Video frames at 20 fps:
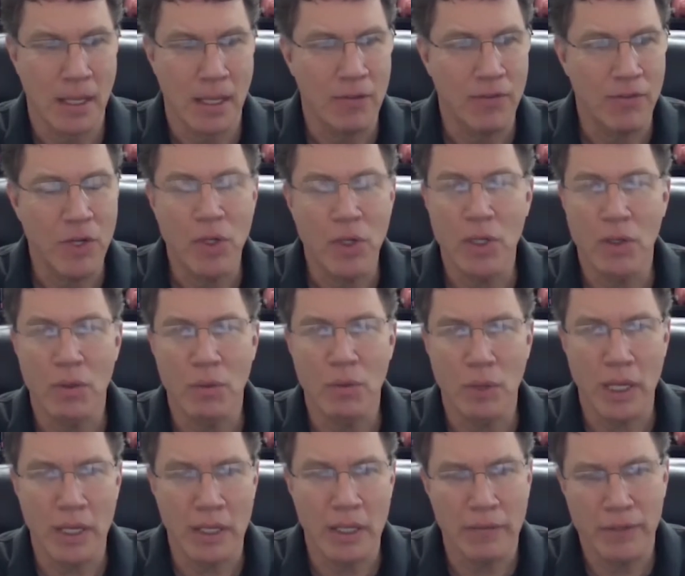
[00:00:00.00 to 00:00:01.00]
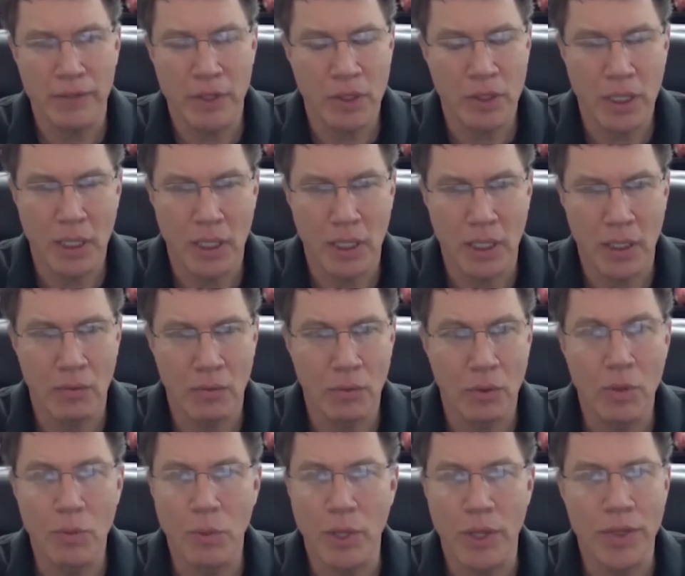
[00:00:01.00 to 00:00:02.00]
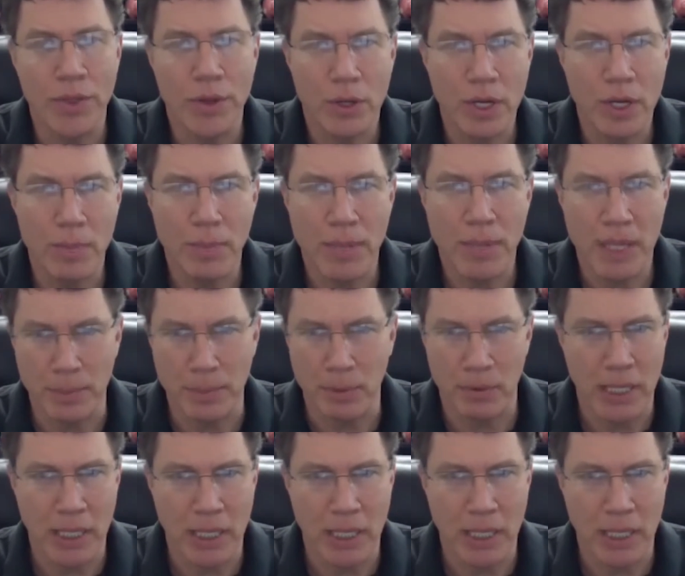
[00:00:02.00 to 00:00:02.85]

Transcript: If you're in a room with 30 people, right?